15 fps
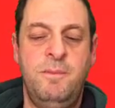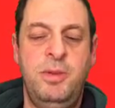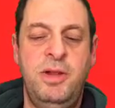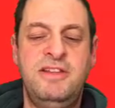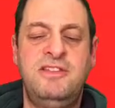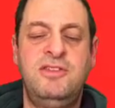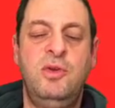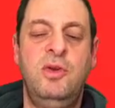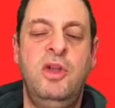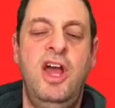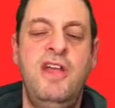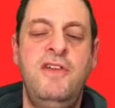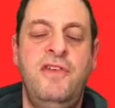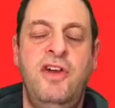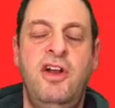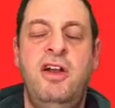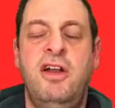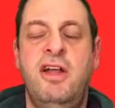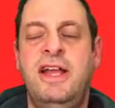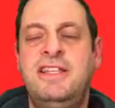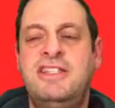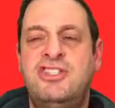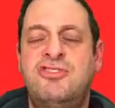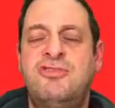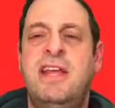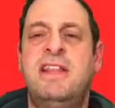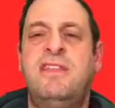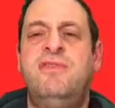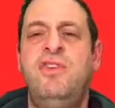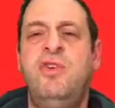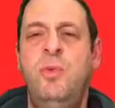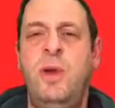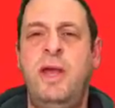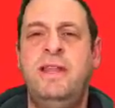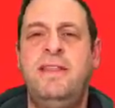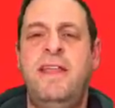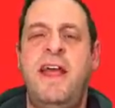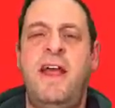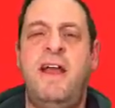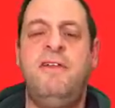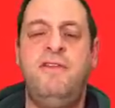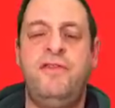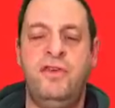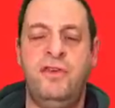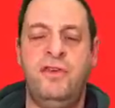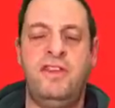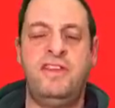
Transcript: But it's all over. A straight through win there for